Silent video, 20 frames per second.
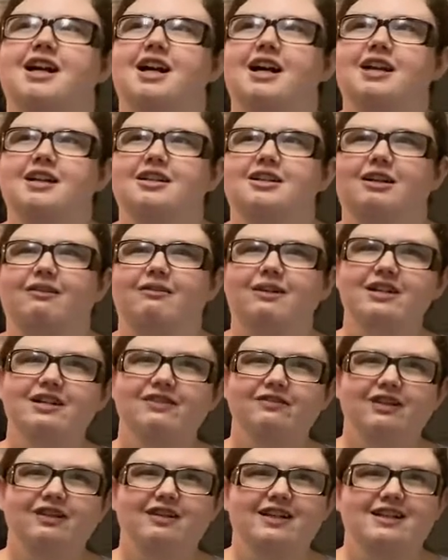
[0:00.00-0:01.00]
There wasn't
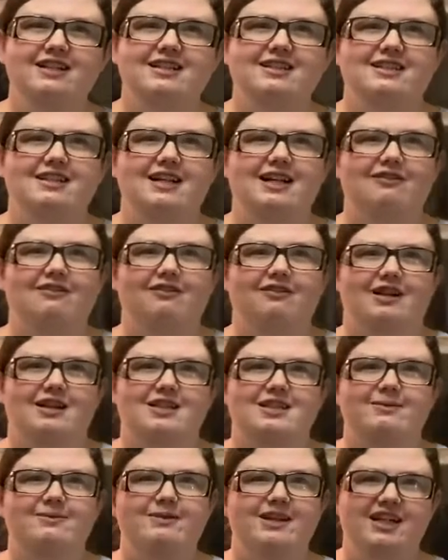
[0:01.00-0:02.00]
really a set
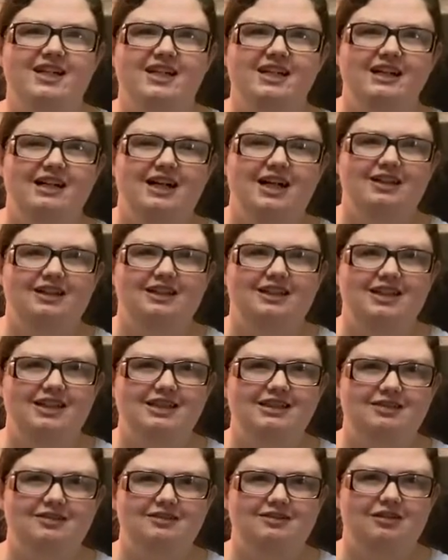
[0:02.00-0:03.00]
recipe I liked
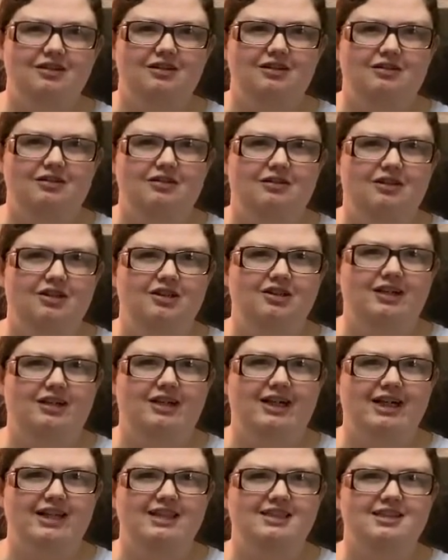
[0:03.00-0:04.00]

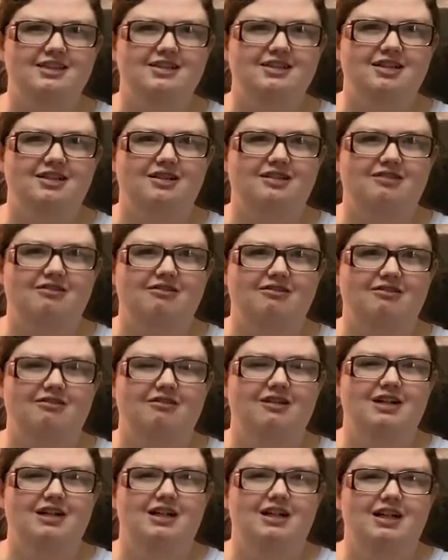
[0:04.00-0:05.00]
online, so
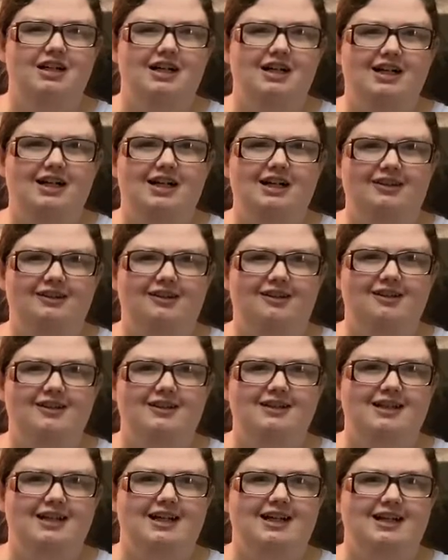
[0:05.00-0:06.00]
I looked
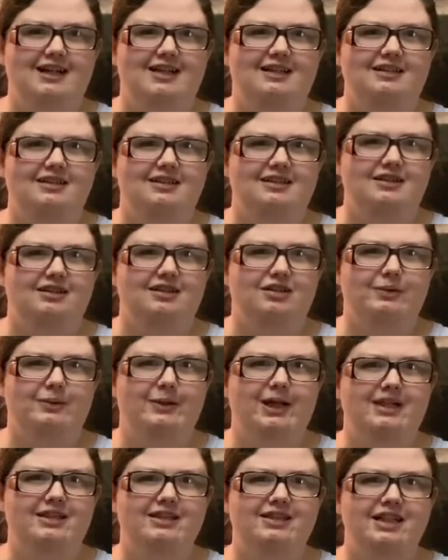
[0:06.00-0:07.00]
at
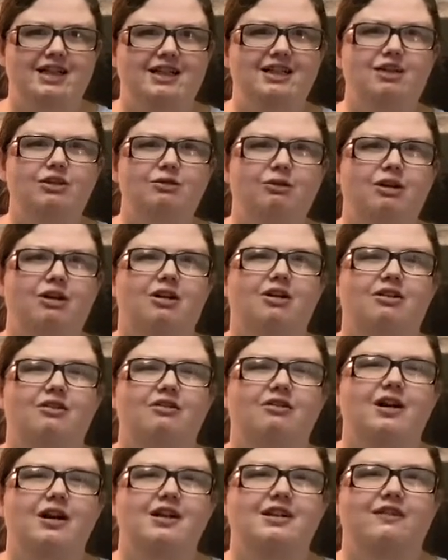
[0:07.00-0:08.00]
about 10 to
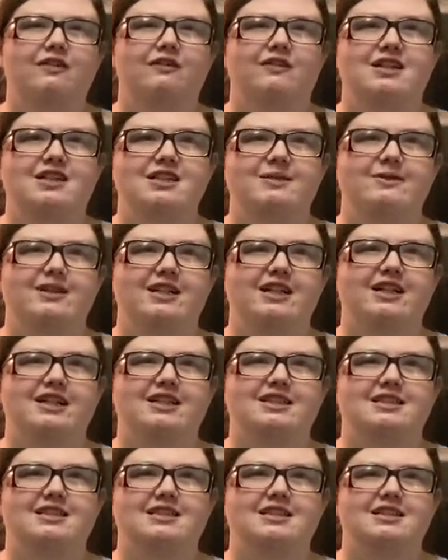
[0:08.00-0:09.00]
12 different
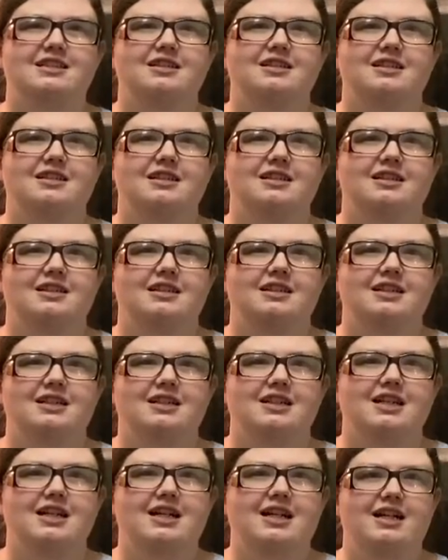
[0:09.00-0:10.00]
recipes
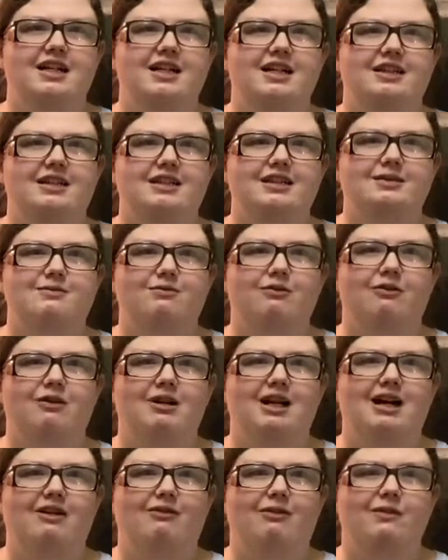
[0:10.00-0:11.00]
and just pulled
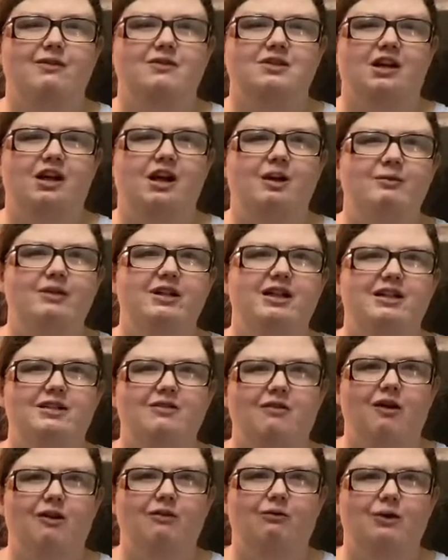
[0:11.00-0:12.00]
out what was common
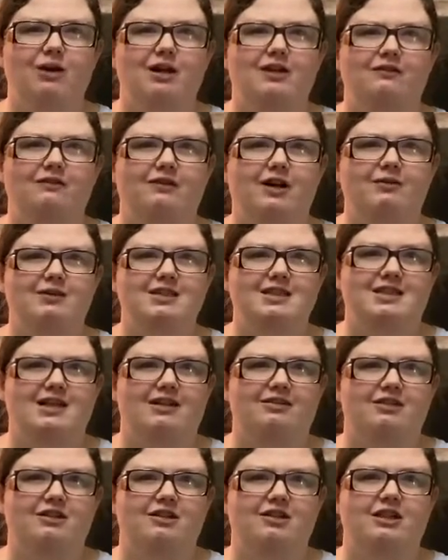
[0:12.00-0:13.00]
or what I thought would
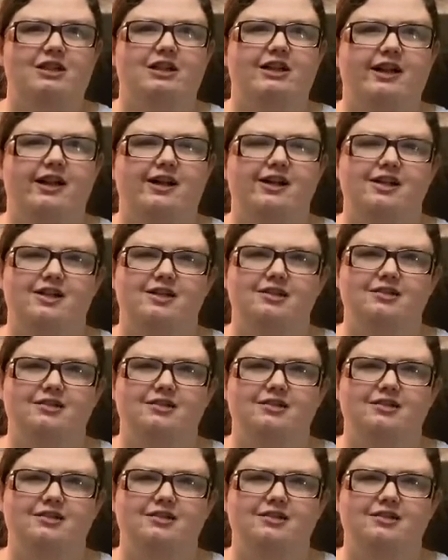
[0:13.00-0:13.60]
sound good together.